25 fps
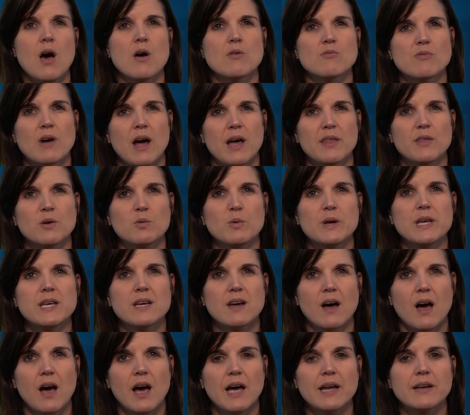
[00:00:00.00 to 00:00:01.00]
Rather, we
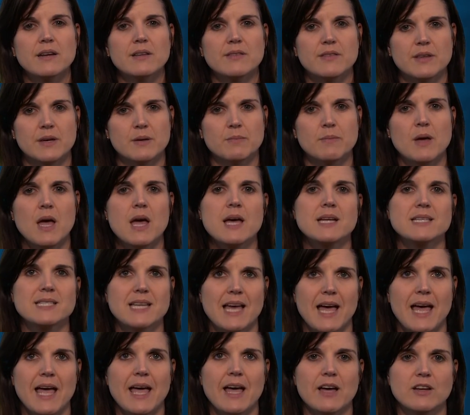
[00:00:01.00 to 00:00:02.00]
guided them to
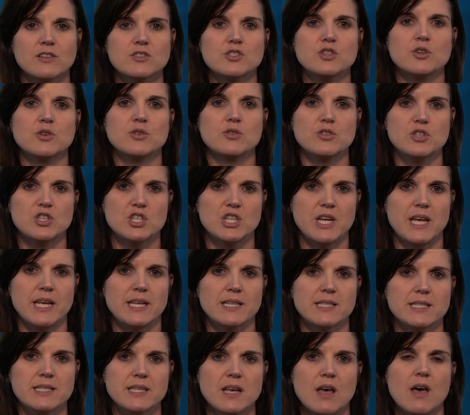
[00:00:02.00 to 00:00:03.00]
how-to
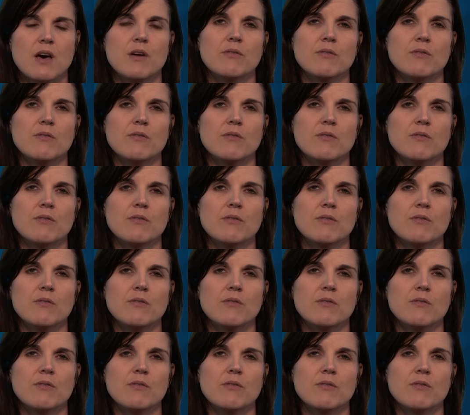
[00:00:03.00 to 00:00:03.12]
sheets